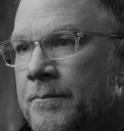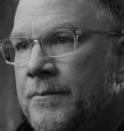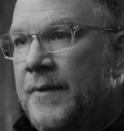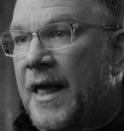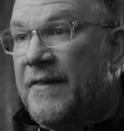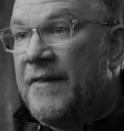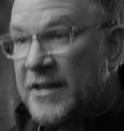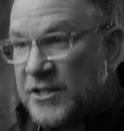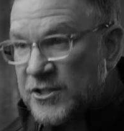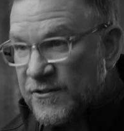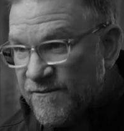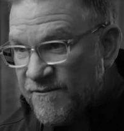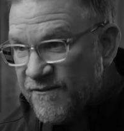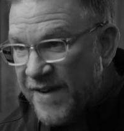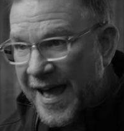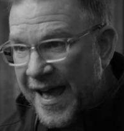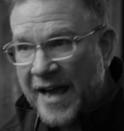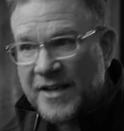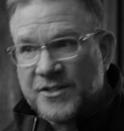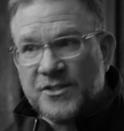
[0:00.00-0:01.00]
And this
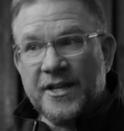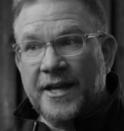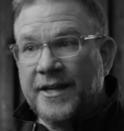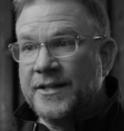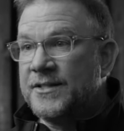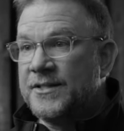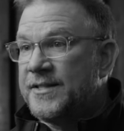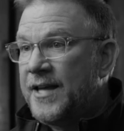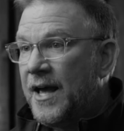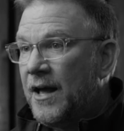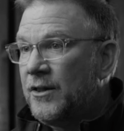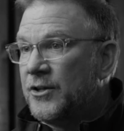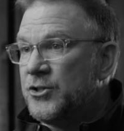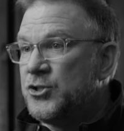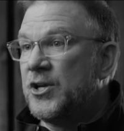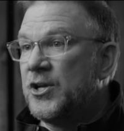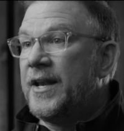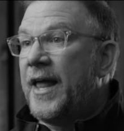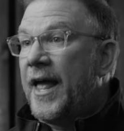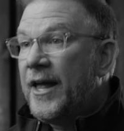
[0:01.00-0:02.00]
vast,
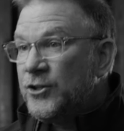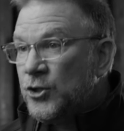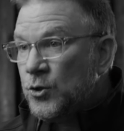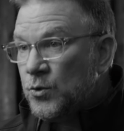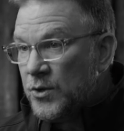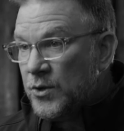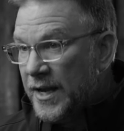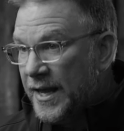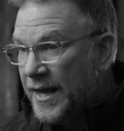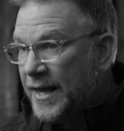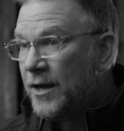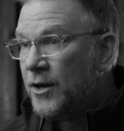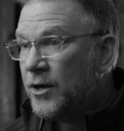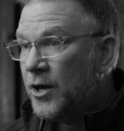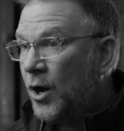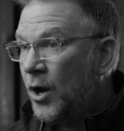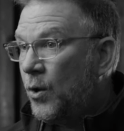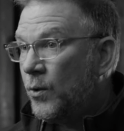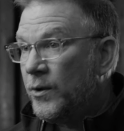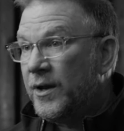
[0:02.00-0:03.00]
intelligent, and unique
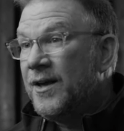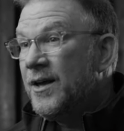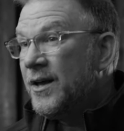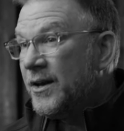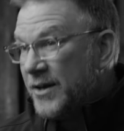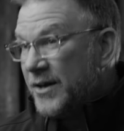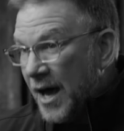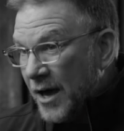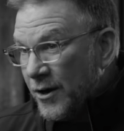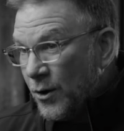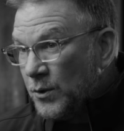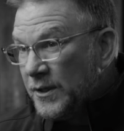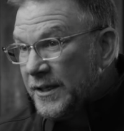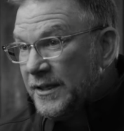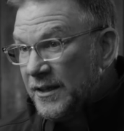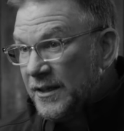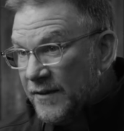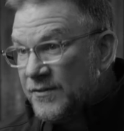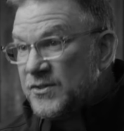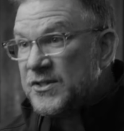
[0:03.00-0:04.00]
code not only
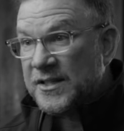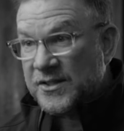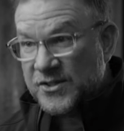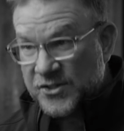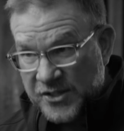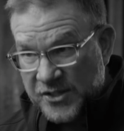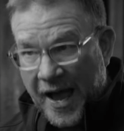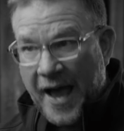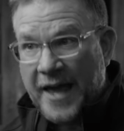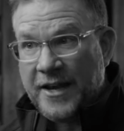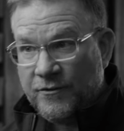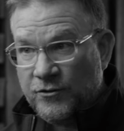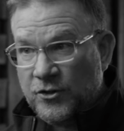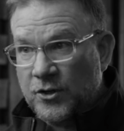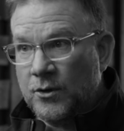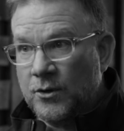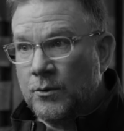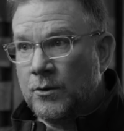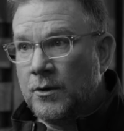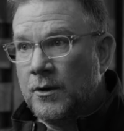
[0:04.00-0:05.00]
lives inside of
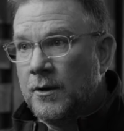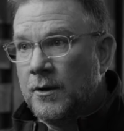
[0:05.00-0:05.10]
you,